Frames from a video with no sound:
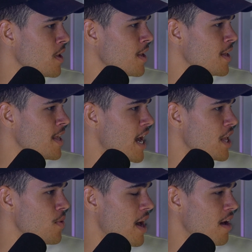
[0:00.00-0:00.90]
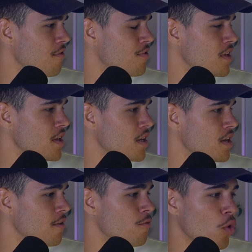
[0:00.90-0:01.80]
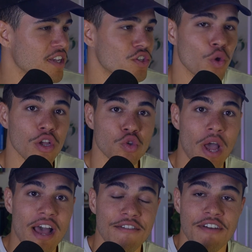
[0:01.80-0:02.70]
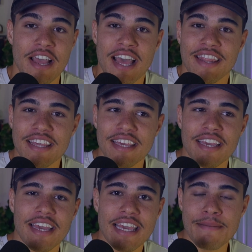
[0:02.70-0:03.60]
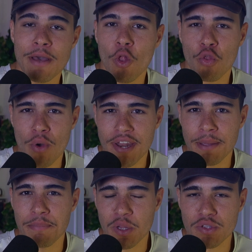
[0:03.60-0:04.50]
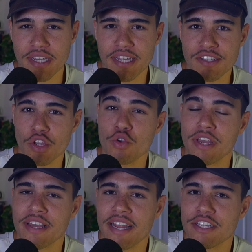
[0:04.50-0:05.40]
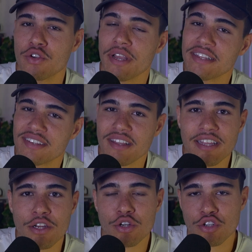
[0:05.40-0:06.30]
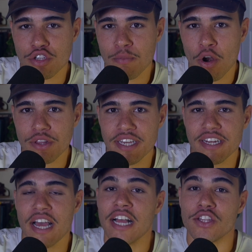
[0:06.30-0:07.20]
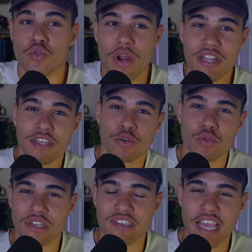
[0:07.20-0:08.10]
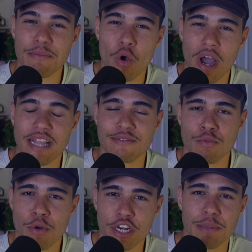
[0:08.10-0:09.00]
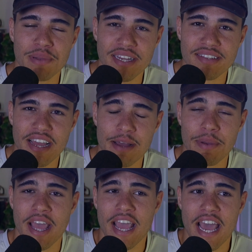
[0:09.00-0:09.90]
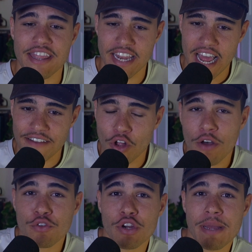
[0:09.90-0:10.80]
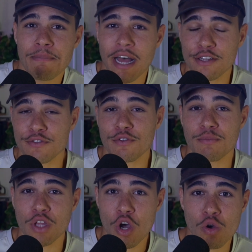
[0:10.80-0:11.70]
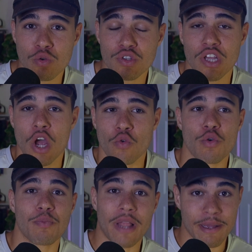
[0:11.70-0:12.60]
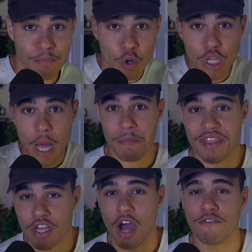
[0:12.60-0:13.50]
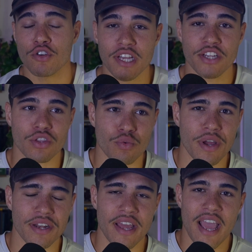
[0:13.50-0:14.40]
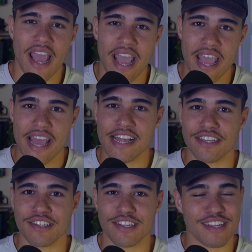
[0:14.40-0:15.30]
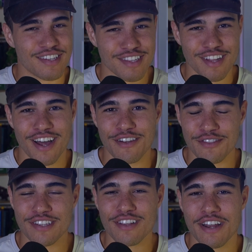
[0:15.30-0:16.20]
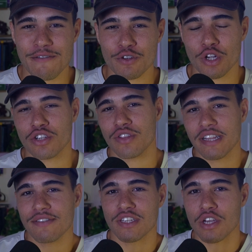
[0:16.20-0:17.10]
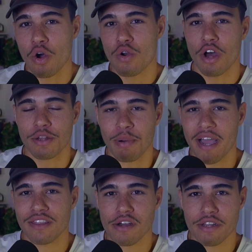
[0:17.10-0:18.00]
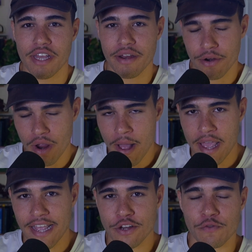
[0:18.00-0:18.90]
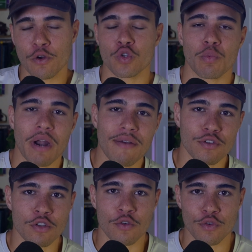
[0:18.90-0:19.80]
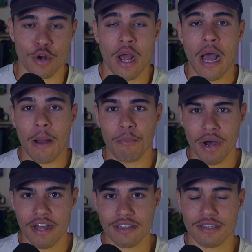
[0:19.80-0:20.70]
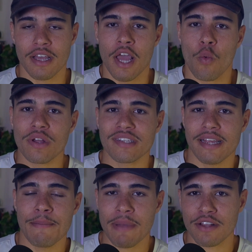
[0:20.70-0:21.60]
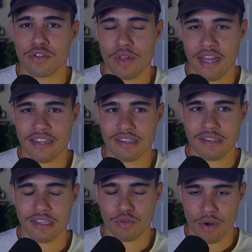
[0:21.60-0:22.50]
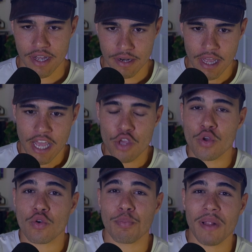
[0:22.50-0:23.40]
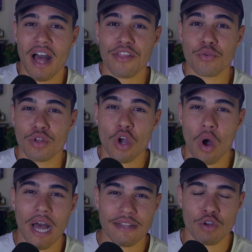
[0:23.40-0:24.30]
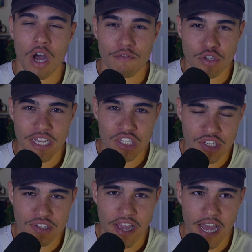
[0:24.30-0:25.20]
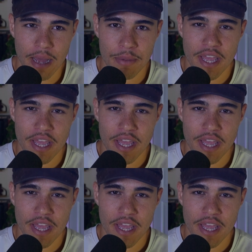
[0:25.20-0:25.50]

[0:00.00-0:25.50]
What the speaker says: yeah, you have the voice. You also have the email threading built in, so you can connect your Instantly or your Smartlead directly through the same GoHighLevel marketplace app, and then have all of your inbounds from those like pull up in the conversation thread. And this is a lot of infrastructure that lives in code on the Python layer in your virtual private server. But once it inbounds through that Instantly thread, you can reply through the GoHighLevel Conversations tab